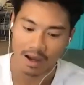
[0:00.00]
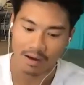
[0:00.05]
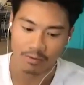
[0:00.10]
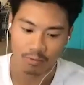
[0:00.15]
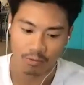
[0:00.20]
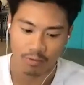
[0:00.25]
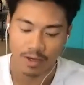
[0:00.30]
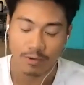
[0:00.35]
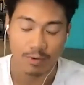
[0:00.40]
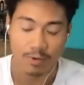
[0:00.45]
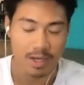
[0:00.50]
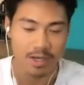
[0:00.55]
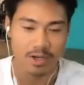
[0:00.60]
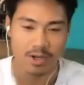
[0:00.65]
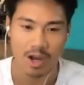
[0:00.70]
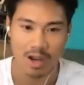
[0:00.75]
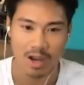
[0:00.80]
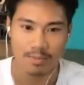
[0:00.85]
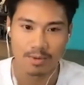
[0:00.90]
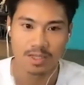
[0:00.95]
we, we can
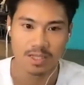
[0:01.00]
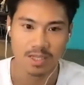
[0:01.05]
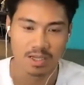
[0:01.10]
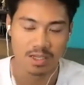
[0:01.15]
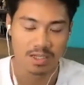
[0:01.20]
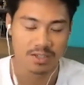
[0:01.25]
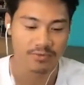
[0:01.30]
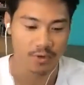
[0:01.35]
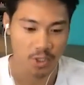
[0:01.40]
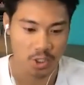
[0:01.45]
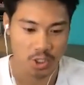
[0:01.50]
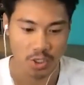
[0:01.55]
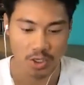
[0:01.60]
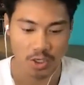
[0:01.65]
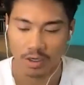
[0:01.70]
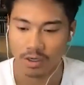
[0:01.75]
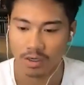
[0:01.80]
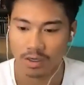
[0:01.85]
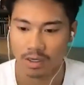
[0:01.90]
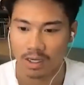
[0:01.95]
talk about sales for
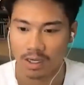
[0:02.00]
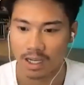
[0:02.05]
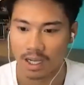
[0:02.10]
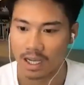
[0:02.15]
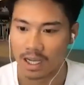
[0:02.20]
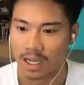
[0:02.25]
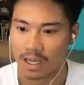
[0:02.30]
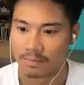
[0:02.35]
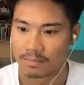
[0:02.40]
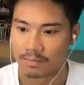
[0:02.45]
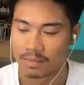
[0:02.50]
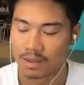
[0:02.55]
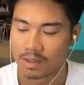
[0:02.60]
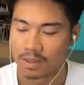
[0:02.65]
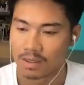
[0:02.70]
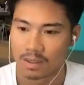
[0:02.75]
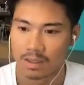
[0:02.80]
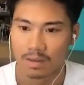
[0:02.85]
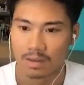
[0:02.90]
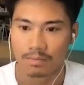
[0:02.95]
sure. Um,
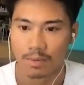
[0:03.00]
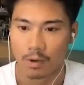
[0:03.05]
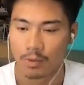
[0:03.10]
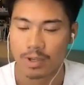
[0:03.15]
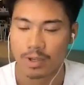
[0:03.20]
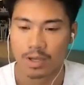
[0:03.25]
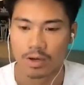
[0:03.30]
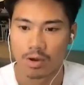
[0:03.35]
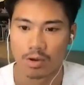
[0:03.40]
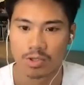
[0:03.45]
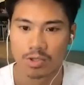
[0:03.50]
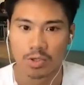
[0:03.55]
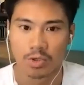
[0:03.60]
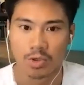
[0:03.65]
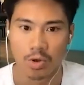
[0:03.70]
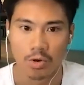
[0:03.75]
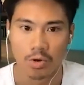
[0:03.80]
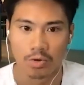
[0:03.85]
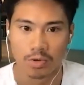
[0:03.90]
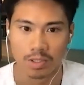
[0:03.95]
But we can also
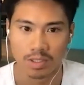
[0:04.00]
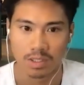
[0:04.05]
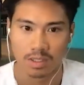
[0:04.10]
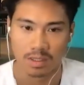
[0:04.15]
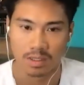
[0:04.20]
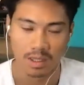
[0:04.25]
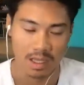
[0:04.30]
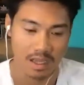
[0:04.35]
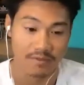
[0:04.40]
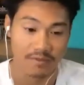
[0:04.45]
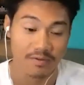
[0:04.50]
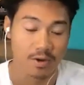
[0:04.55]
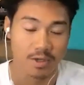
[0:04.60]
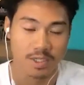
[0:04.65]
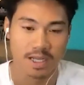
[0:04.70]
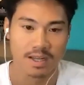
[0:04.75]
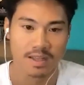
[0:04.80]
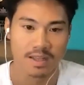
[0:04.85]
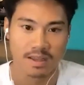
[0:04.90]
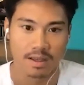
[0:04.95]
go into like if
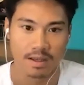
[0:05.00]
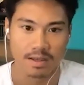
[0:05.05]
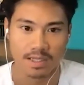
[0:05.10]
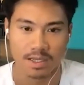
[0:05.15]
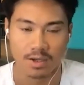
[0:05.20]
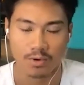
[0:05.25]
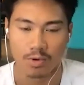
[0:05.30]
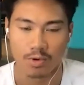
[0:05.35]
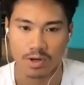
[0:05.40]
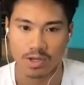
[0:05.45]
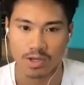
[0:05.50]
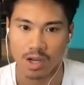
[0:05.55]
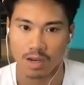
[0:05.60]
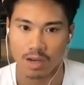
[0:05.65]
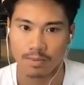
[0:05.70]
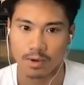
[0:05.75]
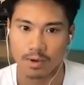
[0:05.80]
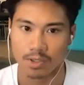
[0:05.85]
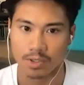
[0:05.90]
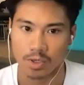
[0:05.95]
there's anything else that you want to talk
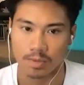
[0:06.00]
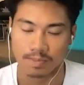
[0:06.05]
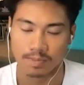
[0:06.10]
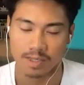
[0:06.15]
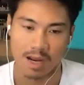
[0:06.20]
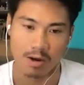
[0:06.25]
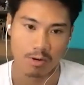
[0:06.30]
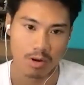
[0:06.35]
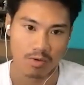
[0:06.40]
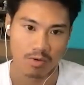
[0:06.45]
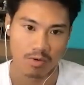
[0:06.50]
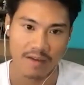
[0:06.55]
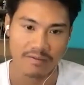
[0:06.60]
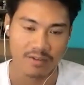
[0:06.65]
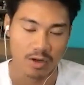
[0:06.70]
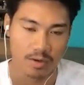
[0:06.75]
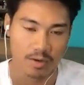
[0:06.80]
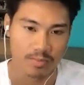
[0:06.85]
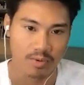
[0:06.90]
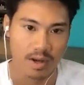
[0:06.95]
about in terms of how we
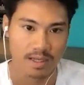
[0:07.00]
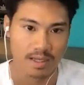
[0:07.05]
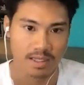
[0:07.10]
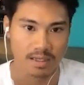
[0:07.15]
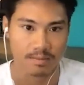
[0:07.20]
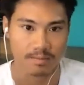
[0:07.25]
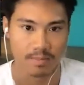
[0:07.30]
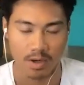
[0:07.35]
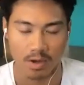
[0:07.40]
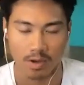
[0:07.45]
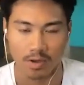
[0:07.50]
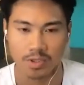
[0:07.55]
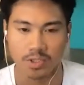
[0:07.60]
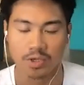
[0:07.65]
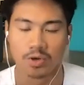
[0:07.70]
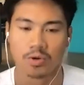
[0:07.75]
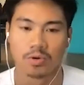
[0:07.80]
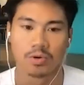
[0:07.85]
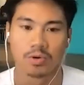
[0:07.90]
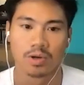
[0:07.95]
arrived at our pricing, but
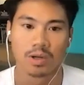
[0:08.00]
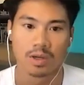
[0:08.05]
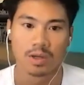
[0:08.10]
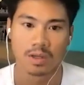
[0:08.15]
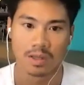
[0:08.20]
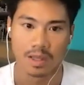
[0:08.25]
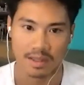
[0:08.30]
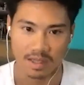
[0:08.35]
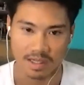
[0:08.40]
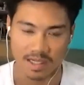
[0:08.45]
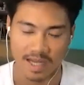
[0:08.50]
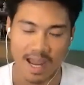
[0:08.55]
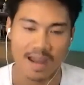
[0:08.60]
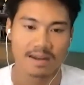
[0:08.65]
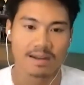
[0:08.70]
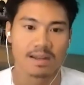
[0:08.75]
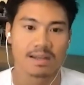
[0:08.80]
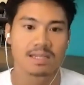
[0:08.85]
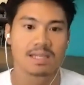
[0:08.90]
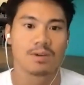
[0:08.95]
also like the
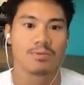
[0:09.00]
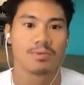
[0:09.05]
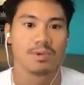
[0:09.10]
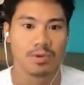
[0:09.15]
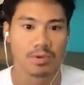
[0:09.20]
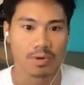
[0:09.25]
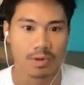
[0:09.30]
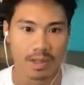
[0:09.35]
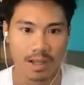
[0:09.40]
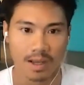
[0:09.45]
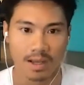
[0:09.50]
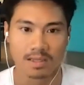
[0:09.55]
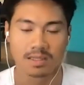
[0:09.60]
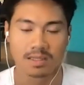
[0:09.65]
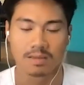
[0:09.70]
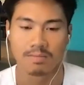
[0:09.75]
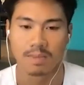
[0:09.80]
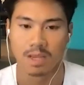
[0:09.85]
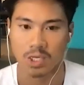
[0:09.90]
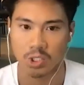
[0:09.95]
tactics that we
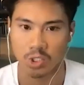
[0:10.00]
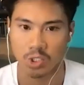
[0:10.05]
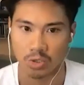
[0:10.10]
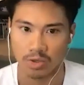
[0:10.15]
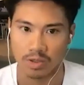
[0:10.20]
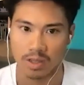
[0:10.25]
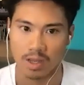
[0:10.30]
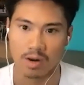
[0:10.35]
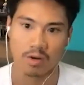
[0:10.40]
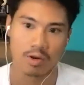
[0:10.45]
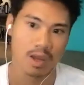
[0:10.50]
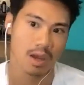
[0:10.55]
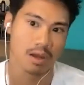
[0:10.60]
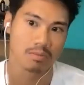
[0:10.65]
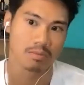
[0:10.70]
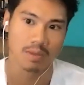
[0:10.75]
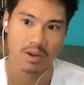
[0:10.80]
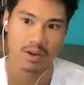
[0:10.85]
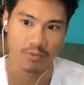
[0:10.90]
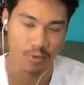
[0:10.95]
utilize to make sure that,
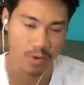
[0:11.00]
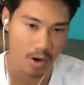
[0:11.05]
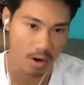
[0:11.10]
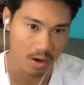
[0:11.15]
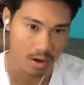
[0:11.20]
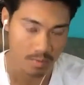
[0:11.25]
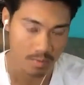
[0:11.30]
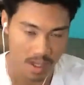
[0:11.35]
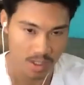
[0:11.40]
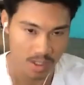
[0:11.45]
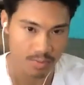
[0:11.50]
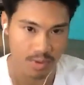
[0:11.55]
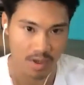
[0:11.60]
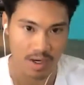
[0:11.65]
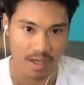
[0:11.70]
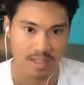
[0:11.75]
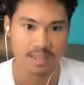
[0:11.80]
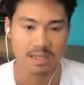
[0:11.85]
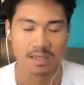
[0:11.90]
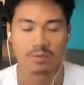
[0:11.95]
okay, if we are to pitch
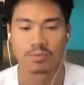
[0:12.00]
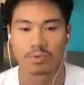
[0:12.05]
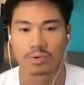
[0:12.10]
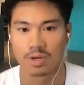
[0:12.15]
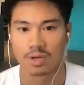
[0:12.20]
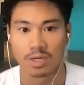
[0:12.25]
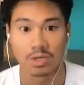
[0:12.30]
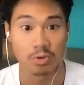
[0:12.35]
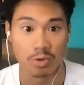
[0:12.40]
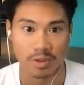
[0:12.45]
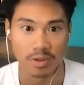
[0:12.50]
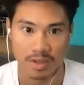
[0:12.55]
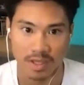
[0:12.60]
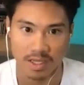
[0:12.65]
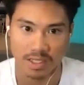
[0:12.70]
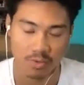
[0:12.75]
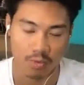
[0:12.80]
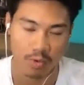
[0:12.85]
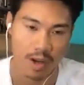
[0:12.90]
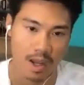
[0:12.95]
pricing, we're going to do it in
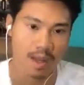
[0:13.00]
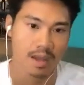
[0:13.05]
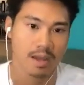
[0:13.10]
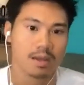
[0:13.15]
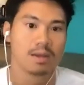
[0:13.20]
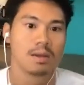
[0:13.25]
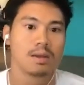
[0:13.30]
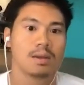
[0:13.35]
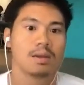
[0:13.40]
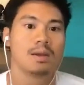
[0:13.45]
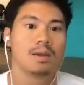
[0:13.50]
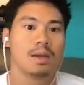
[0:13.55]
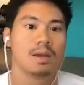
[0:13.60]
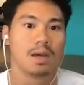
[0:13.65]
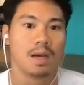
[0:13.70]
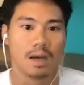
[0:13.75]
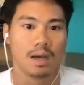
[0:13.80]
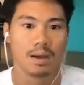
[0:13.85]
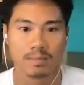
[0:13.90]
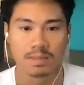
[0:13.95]
this way
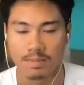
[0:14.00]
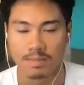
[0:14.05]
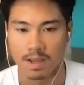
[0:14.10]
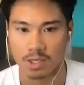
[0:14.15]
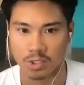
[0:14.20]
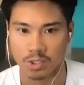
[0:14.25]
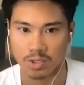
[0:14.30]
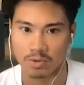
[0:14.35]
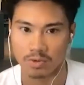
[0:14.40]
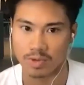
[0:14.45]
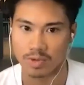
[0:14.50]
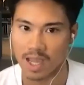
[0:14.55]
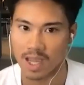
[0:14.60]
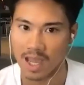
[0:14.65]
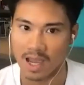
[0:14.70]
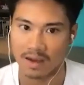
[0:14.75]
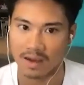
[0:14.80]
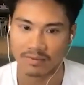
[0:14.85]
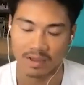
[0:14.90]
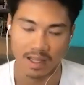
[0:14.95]
um, to make sure that we
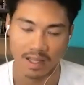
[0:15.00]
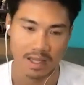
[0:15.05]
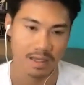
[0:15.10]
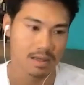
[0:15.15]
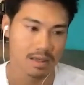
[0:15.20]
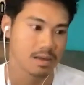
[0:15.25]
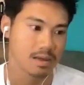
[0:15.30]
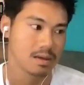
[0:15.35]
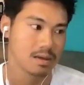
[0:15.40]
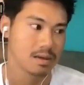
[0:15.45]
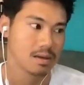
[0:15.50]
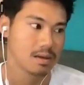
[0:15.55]
have like